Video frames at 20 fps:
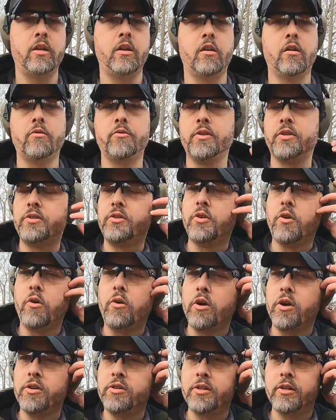you know, this
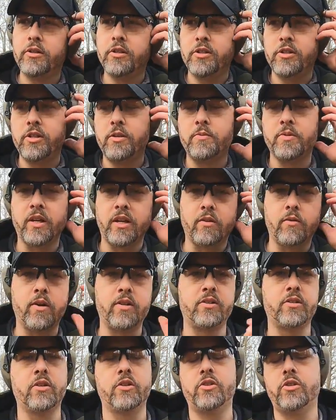Taurus, it just seems like it
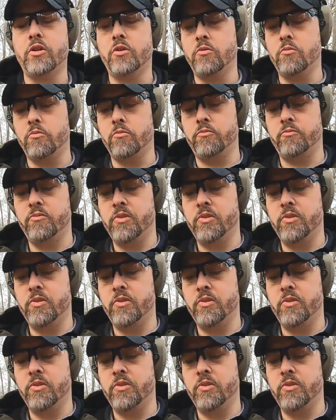wants to shoot